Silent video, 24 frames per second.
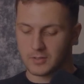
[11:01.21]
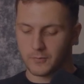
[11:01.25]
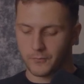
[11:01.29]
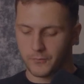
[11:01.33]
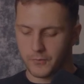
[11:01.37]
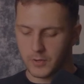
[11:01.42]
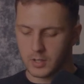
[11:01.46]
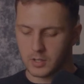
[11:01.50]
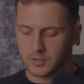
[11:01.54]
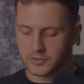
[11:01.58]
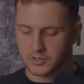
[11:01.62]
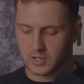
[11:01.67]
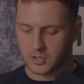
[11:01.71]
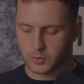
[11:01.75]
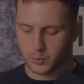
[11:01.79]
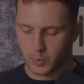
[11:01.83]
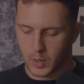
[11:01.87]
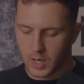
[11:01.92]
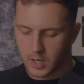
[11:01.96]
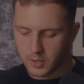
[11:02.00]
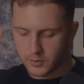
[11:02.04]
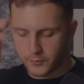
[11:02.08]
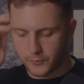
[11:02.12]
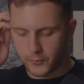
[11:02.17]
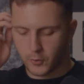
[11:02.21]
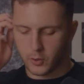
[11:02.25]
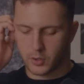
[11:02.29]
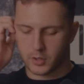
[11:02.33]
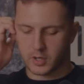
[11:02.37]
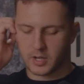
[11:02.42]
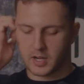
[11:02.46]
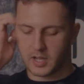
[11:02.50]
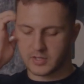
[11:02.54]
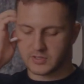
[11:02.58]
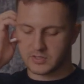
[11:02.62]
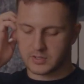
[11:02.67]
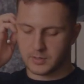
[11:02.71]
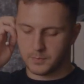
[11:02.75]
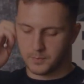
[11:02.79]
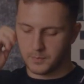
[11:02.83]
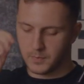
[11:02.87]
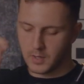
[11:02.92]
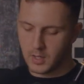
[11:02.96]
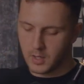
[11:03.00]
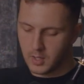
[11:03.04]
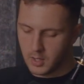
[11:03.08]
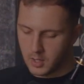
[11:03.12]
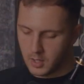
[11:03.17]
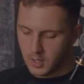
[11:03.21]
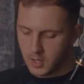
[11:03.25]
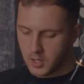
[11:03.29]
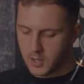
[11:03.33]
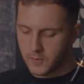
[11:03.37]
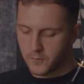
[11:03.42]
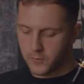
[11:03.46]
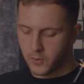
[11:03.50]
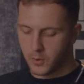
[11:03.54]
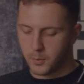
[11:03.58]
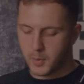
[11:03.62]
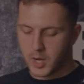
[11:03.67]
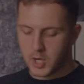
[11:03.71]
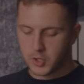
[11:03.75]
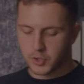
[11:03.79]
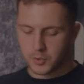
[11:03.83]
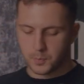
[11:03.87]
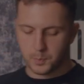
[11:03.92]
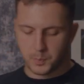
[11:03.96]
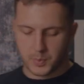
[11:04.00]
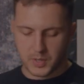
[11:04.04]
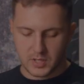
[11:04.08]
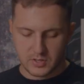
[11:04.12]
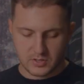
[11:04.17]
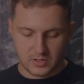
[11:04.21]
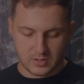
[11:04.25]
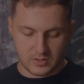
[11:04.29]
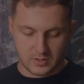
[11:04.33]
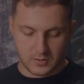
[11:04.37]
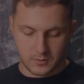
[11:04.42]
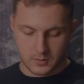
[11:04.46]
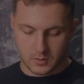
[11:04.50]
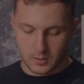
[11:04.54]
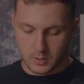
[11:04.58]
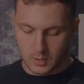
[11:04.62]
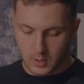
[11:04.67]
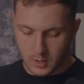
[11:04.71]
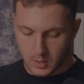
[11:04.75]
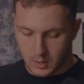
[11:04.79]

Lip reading: fields as well, for custom information pieces and